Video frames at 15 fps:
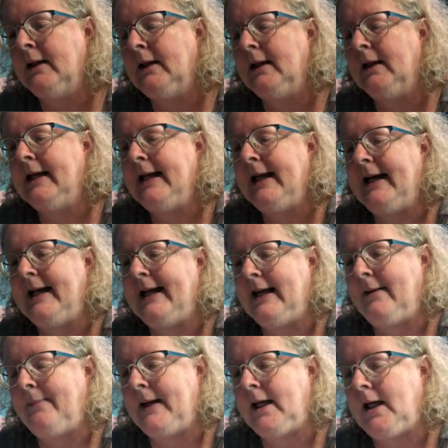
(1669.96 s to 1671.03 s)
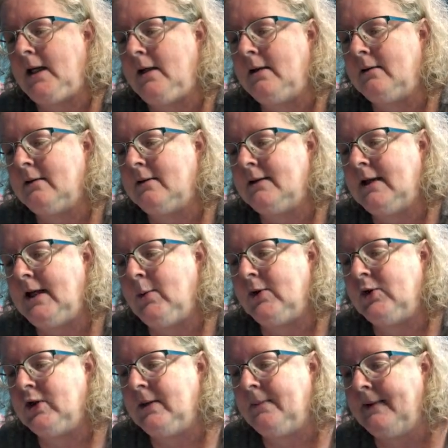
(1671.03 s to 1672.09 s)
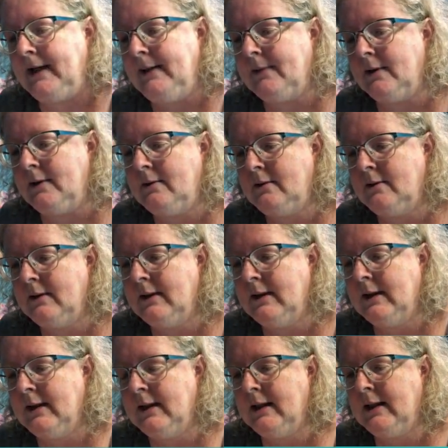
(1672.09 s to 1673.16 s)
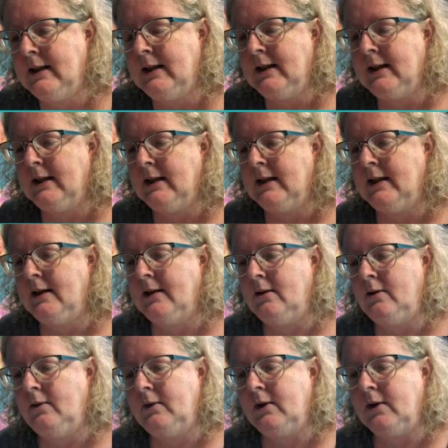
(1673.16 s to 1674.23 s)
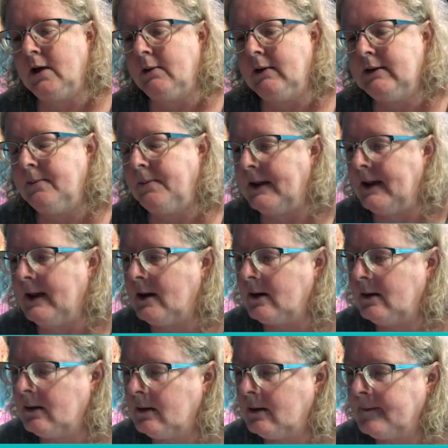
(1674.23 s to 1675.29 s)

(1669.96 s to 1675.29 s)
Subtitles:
Can I get it back in? It's like one sheet of paper. Oh, they're going to Bath.